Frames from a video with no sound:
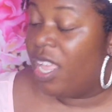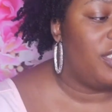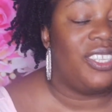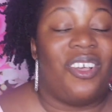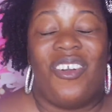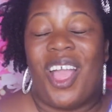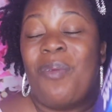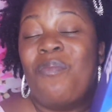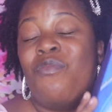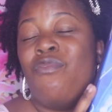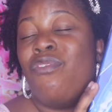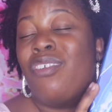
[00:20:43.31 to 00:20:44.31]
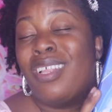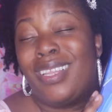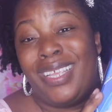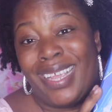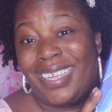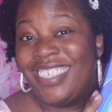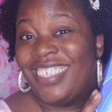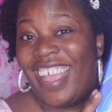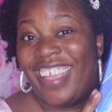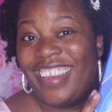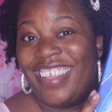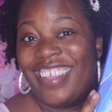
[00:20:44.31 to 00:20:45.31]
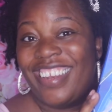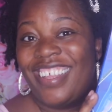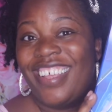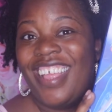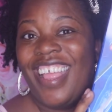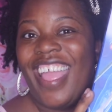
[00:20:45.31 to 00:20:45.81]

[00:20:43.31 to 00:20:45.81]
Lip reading: So I'm really excited,